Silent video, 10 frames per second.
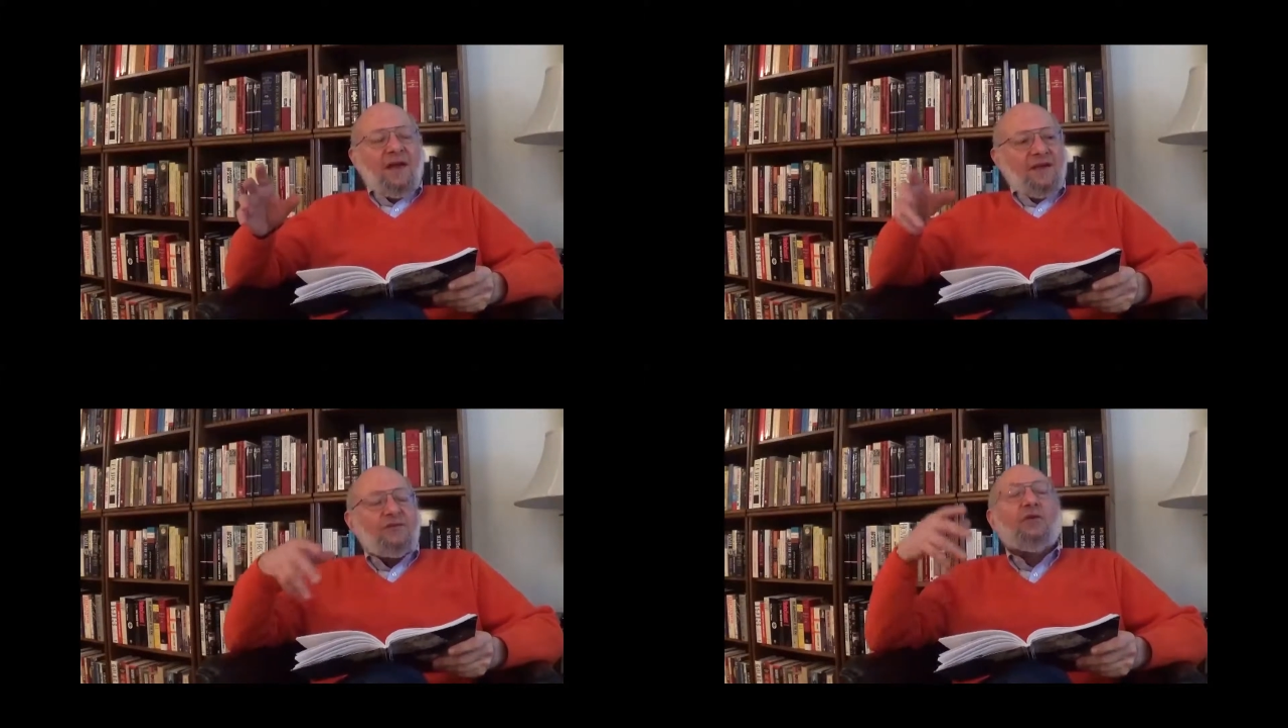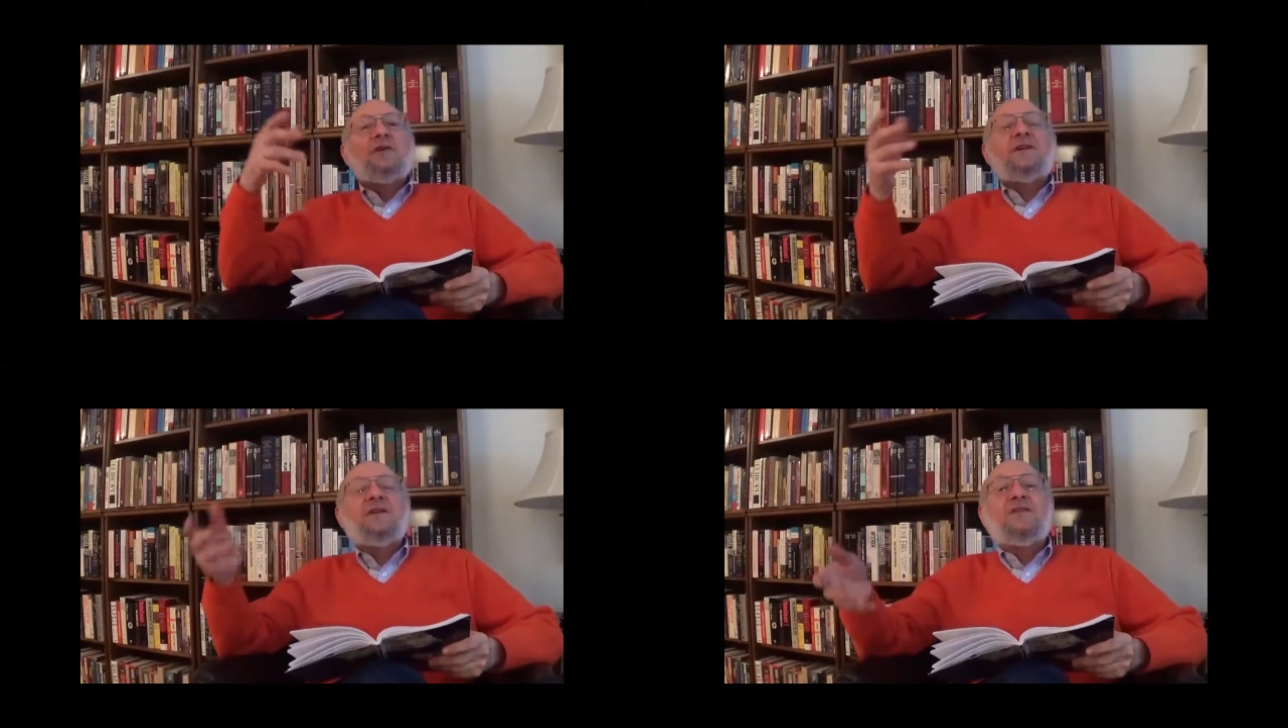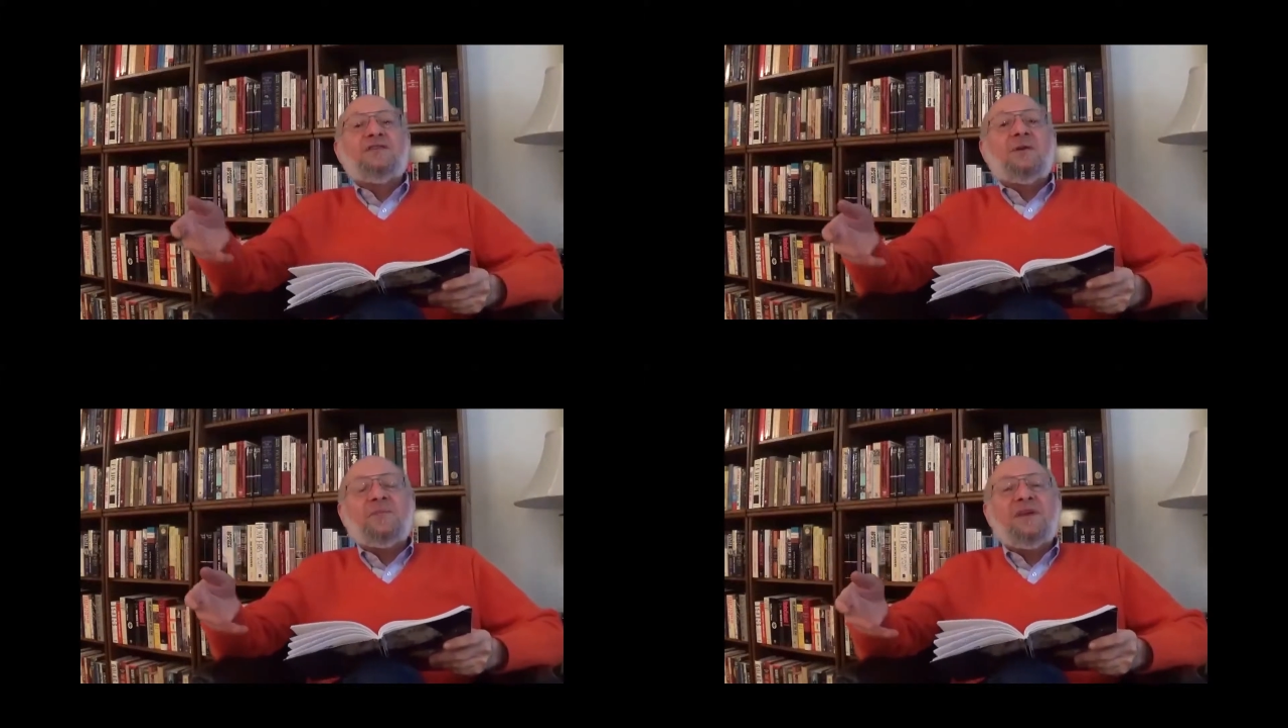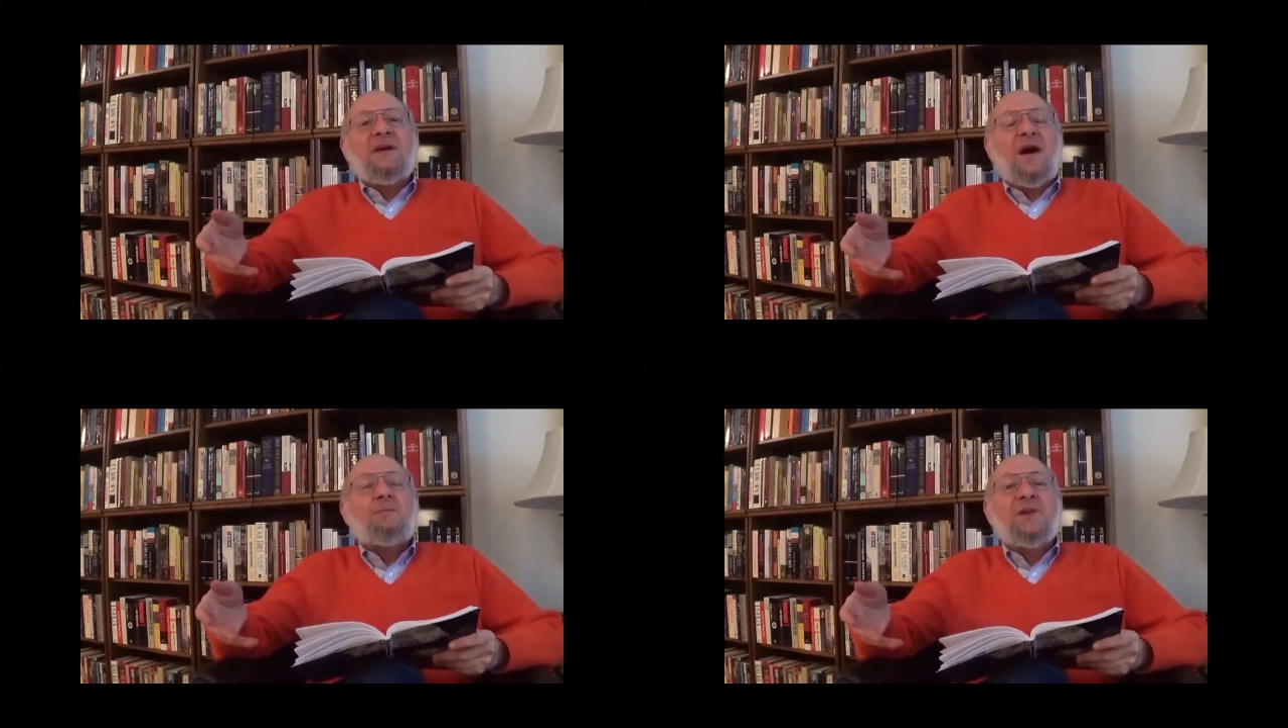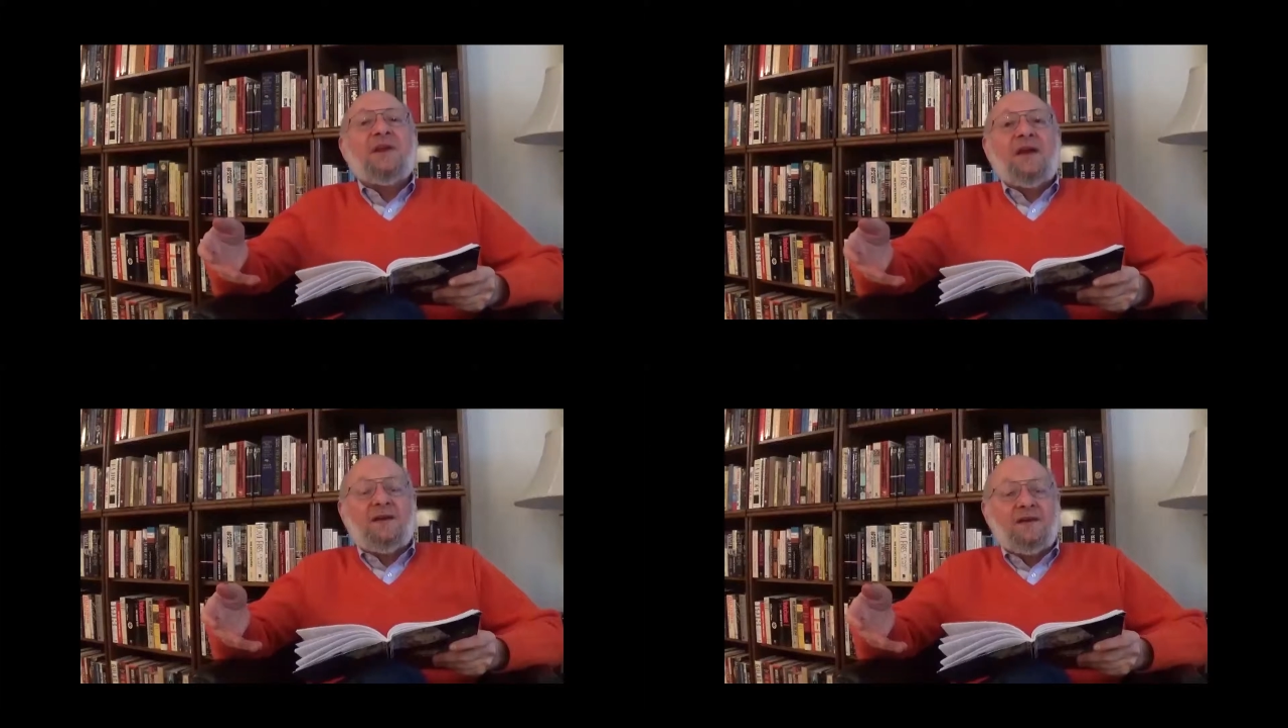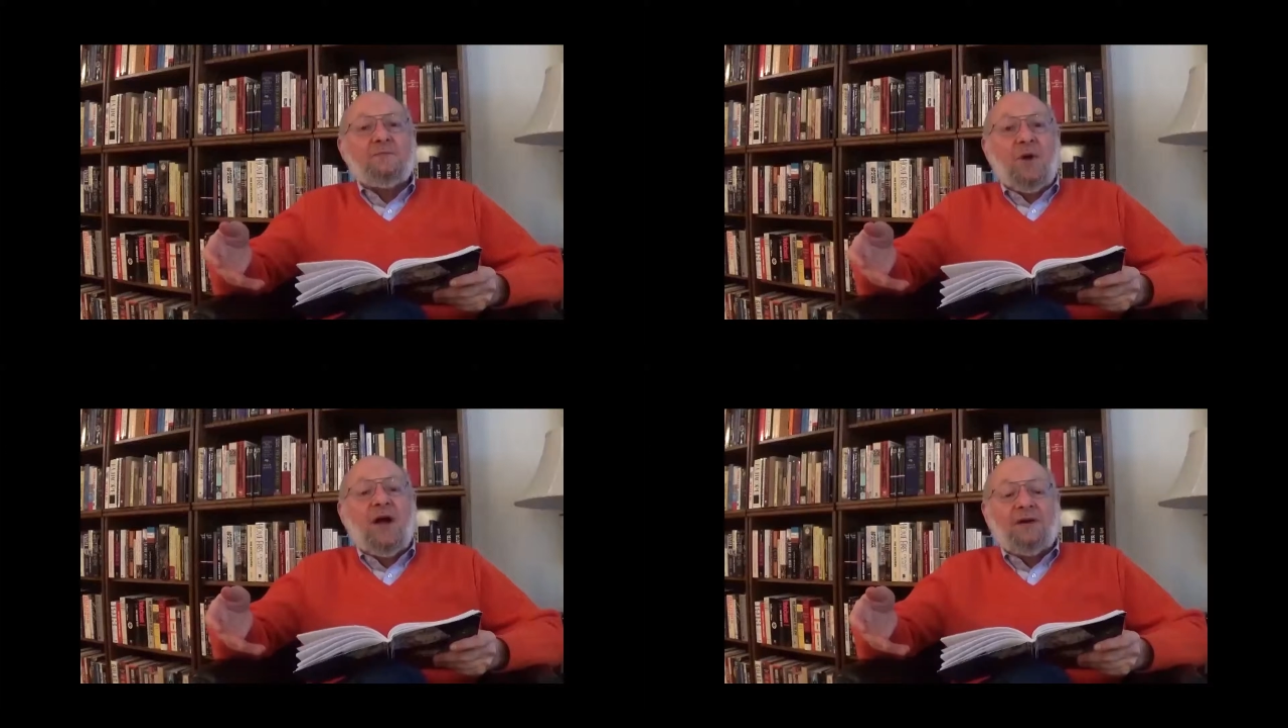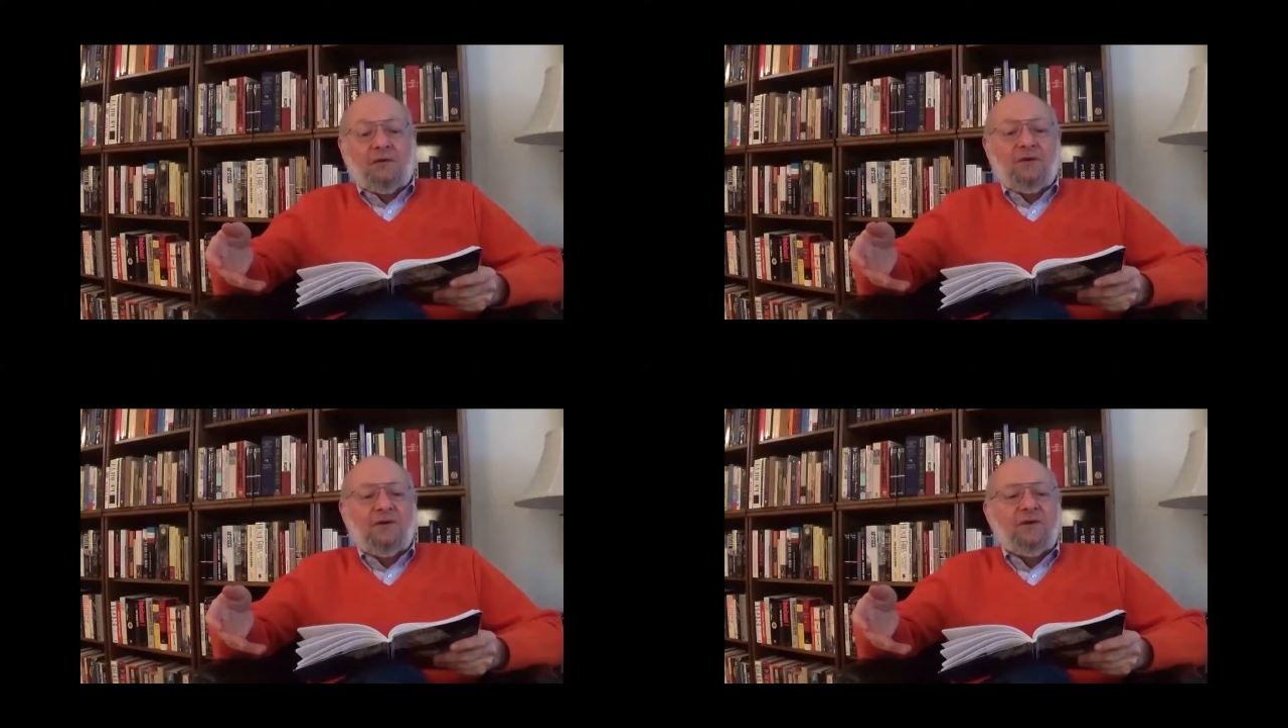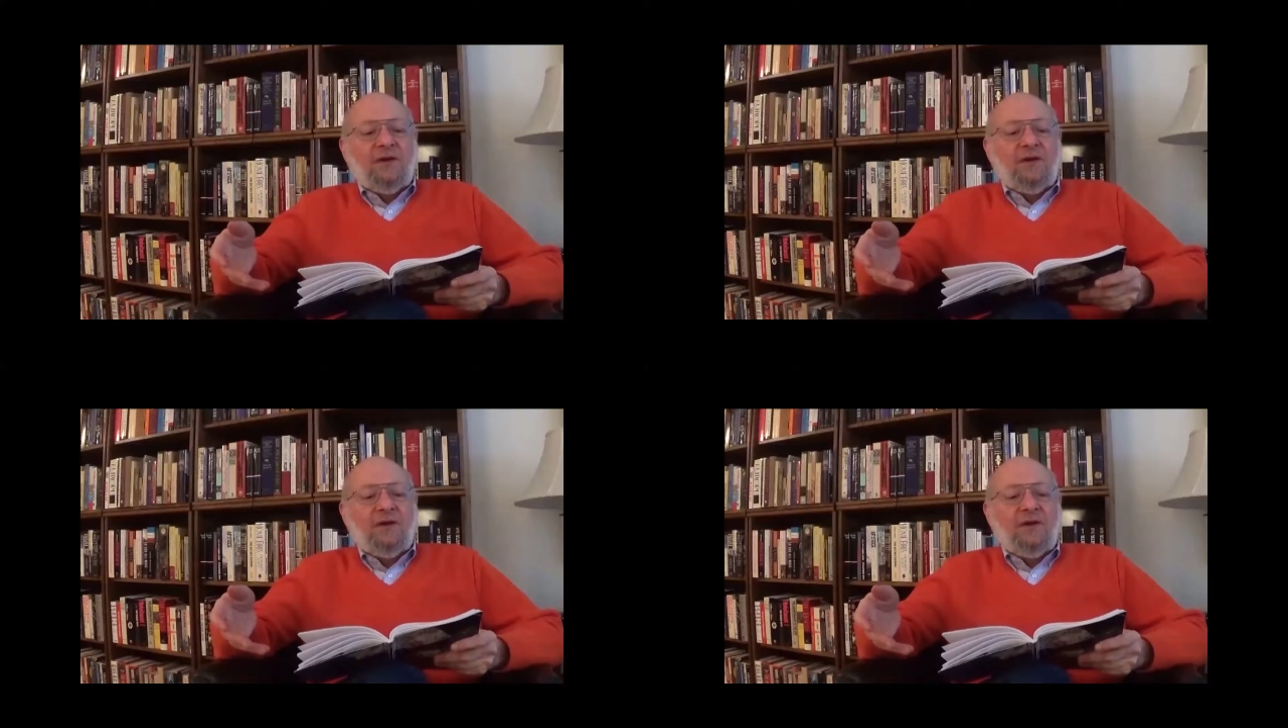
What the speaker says: and turn it into something complicated and modern.